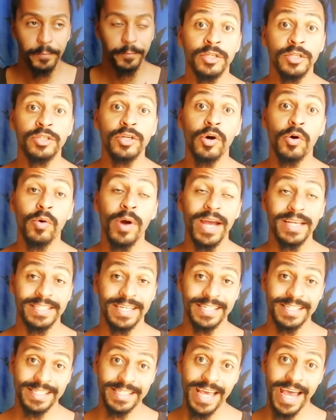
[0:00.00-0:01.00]
So as
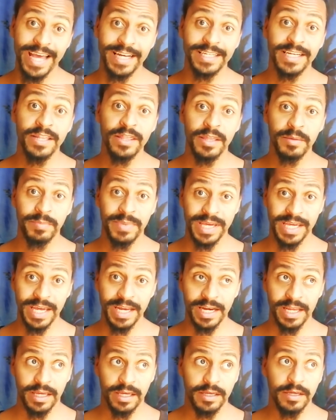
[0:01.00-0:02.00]
I said in the
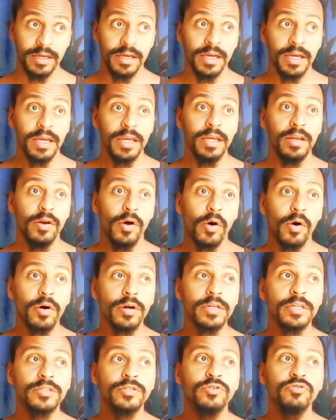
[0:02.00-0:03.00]
beginning, in
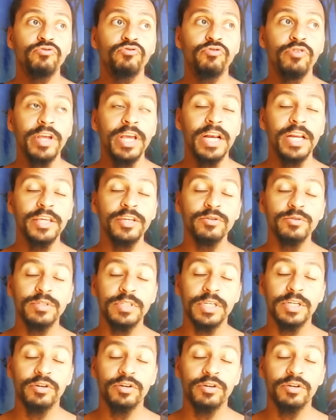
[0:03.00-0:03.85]
order to really use the